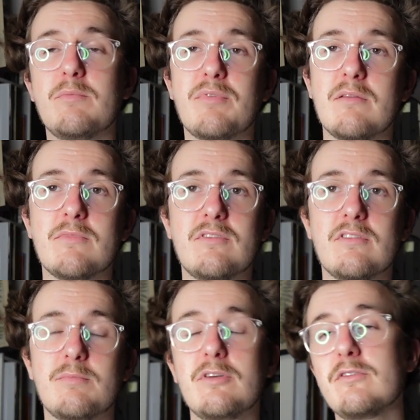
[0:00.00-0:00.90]
the
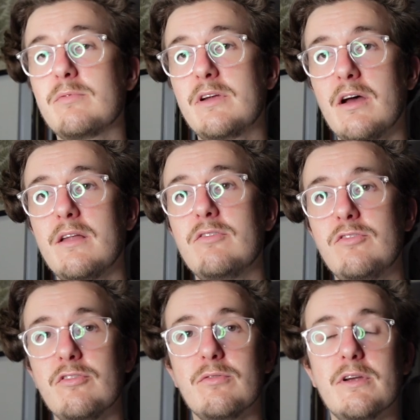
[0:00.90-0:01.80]
premises because we
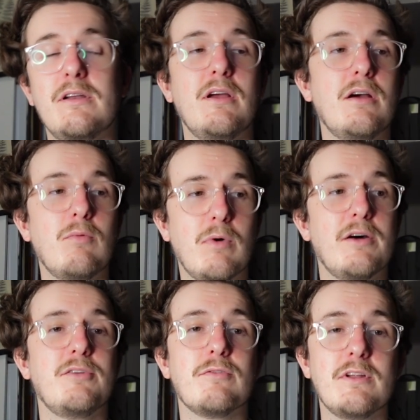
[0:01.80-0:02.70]
can't do it
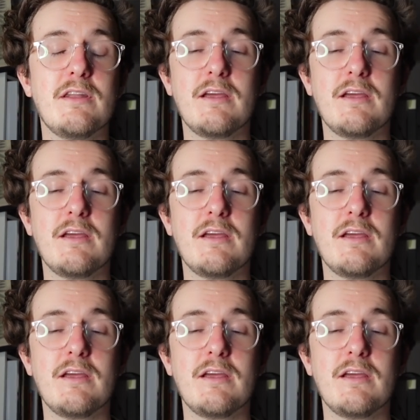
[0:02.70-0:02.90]
while you're in